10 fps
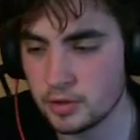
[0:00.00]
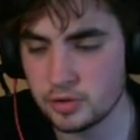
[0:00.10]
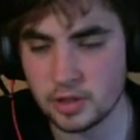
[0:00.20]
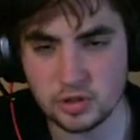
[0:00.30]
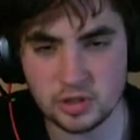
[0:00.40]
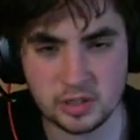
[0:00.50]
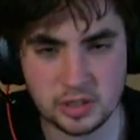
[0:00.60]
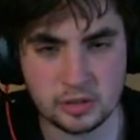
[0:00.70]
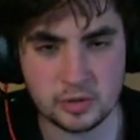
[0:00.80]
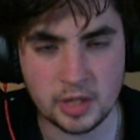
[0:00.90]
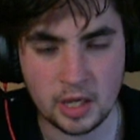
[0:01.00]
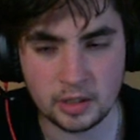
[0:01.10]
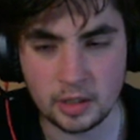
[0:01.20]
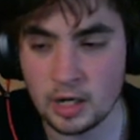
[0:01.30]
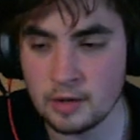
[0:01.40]
So they just continue
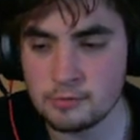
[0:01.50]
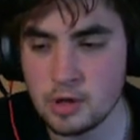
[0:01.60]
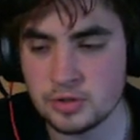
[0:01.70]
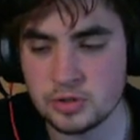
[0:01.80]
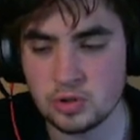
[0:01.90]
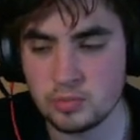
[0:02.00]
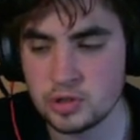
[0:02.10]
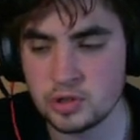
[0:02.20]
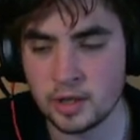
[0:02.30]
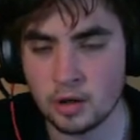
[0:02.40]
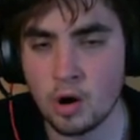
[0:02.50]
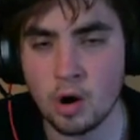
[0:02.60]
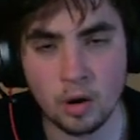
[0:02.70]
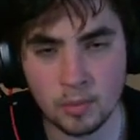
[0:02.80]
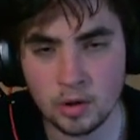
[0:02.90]
attacking. And I've lost so much like
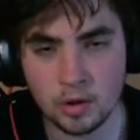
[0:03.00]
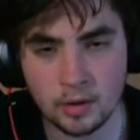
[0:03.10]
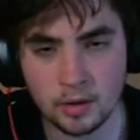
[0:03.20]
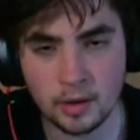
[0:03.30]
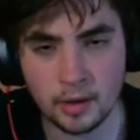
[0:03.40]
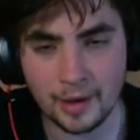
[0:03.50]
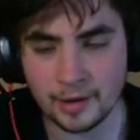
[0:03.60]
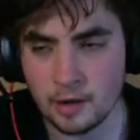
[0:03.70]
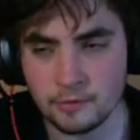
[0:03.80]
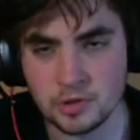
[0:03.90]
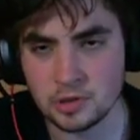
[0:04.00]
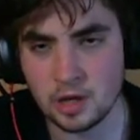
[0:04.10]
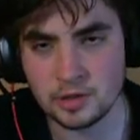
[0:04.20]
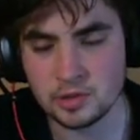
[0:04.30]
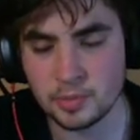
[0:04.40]
armor, and I've just
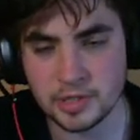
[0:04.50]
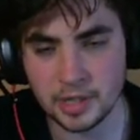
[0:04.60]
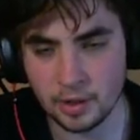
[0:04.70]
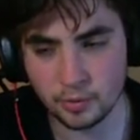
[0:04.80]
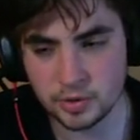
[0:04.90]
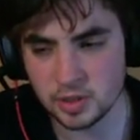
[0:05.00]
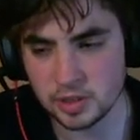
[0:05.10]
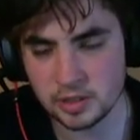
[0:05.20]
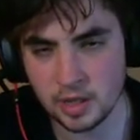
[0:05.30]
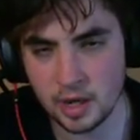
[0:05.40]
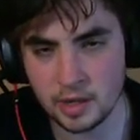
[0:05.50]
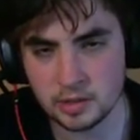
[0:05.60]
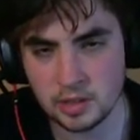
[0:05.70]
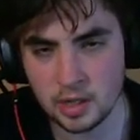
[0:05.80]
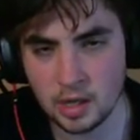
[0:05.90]
lost so much health to these
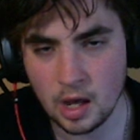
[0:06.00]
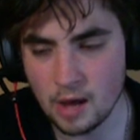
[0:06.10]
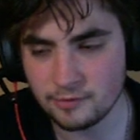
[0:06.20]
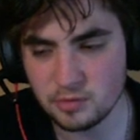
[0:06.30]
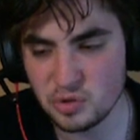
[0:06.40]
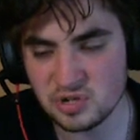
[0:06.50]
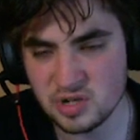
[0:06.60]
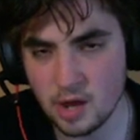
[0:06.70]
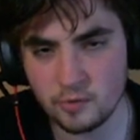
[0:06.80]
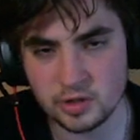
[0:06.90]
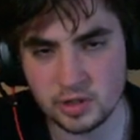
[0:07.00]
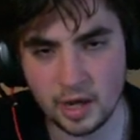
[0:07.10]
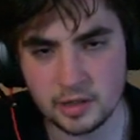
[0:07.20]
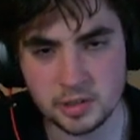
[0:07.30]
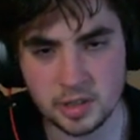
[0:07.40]
guys. I've almost never
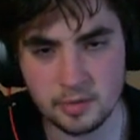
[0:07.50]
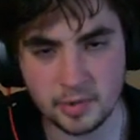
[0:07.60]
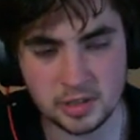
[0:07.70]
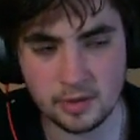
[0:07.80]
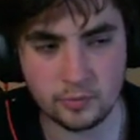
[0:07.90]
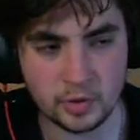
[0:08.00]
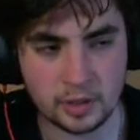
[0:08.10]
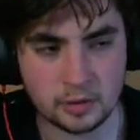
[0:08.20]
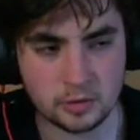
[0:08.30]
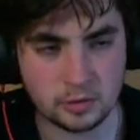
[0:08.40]
died to them, except when they